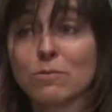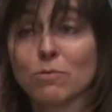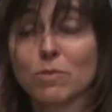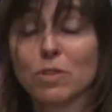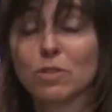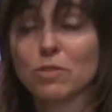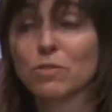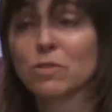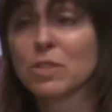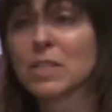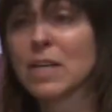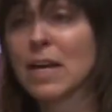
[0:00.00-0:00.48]
We
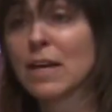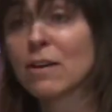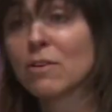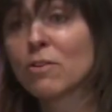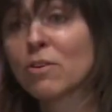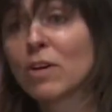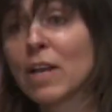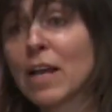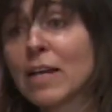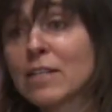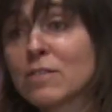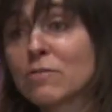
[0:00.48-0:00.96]
do
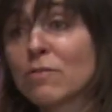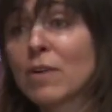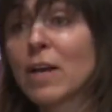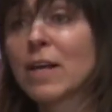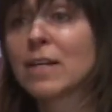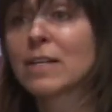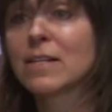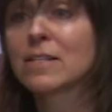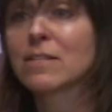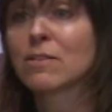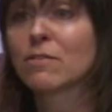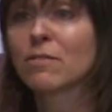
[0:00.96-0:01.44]
tango last
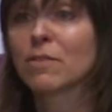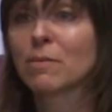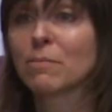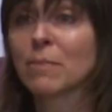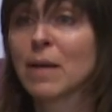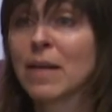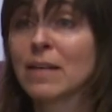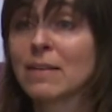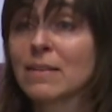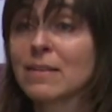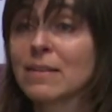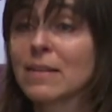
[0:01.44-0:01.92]
Fridays of the
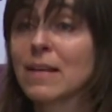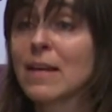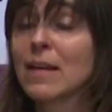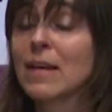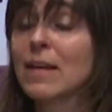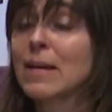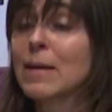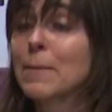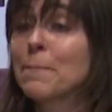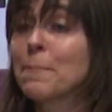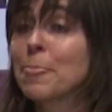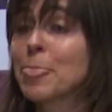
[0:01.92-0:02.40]
month,
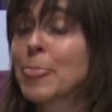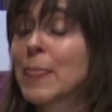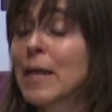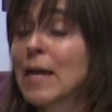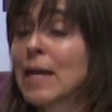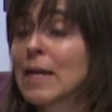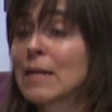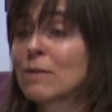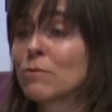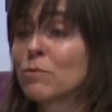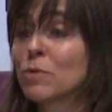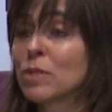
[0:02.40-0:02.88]

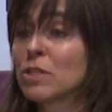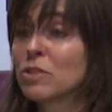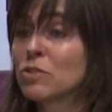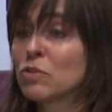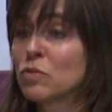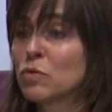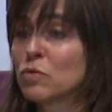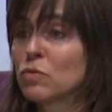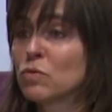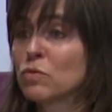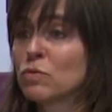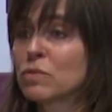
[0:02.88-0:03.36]
and we
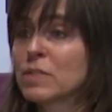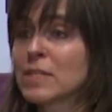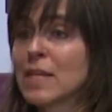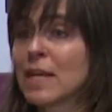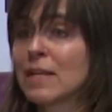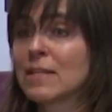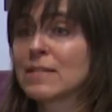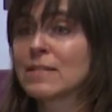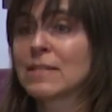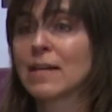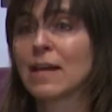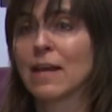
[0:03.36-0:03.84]
do
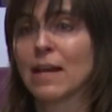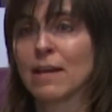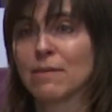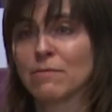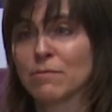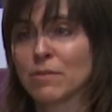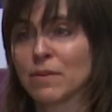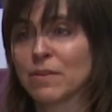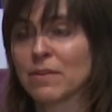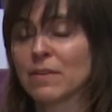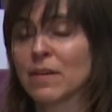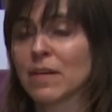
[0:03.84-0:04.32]
salsa
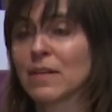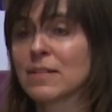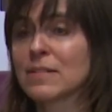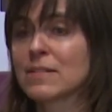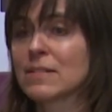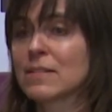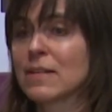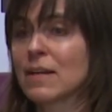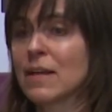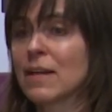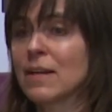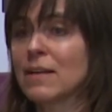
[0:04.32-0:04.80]
every
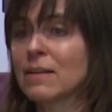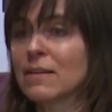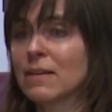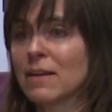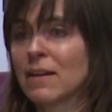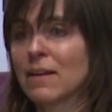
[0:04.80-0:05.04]
Thursday.